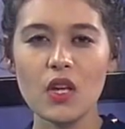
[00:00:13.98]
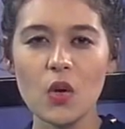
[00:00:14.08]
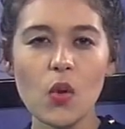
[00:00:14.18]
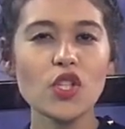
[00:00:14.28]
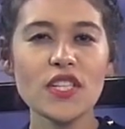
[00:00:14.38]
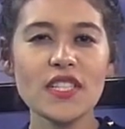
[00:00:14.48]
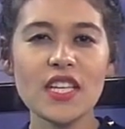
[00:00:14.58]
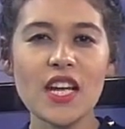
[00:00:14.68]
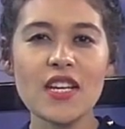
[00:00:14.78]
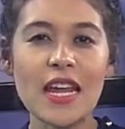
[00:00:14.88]
Well,
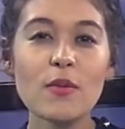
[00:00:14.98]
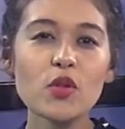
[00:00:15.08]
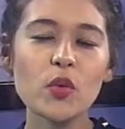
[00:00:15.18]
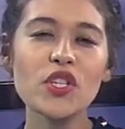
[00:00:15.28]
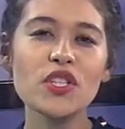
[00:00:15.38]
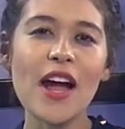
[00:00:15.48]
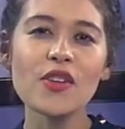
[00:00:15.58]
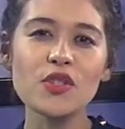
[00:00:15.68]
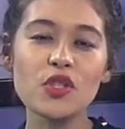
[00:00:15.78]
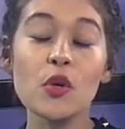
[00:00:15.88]
JC, neighbors reached
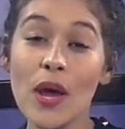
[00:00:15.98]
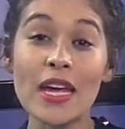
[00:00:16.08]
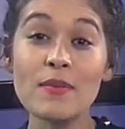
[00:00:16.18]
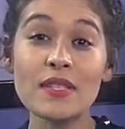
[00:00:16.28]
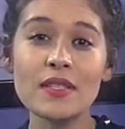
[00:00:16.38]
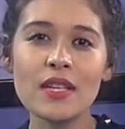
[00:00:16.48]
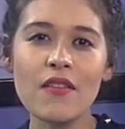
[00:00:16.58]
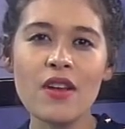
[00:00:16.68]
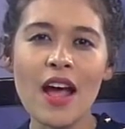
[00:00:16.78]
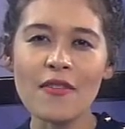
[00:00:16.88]
out to
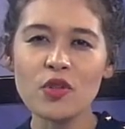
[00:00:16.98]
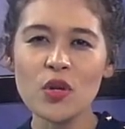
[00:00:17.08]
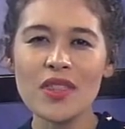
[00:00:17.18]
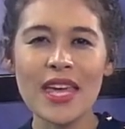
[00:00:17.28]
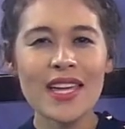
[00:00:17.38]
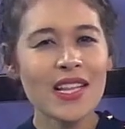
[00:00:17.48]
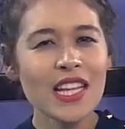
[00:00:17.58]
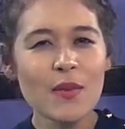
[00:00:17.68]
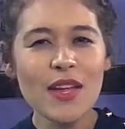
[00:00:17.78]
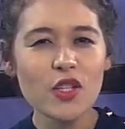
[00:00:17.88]
ABC7 after they
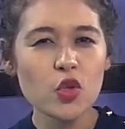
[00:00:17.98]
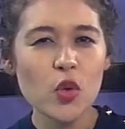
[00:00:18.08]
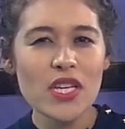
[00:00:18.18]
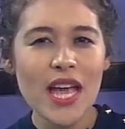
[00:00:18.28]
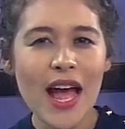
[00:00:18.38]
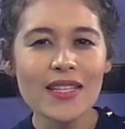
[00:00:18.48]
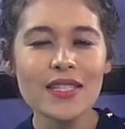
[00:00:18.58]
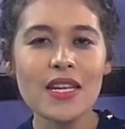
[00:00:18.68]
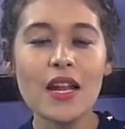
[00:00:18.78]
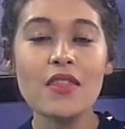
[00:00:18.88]
claim that stray cats
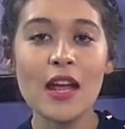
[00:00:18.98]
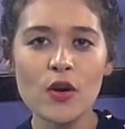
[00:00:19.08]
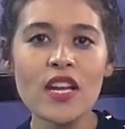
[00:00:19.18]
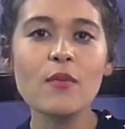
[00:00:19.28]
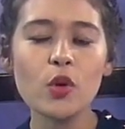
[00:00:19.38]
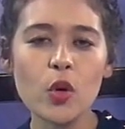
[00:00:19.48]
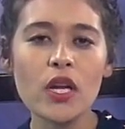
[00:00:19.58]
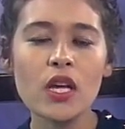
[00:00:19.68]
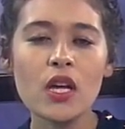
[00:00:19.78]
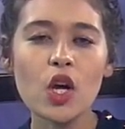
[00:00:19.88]
in their neighborhood
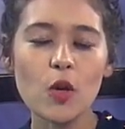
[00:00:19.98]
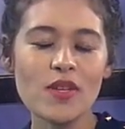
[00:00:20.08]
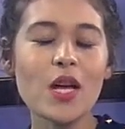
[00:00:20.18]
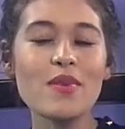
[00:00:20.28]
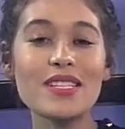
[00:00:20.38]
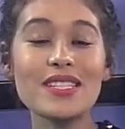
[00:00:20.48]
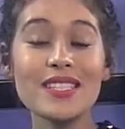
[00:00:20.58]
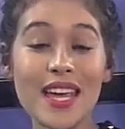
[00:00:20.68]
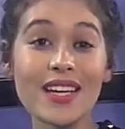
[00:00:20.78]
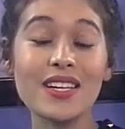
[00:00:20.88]
are becoming
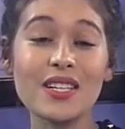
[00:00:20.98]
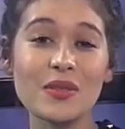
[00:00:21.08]
sick.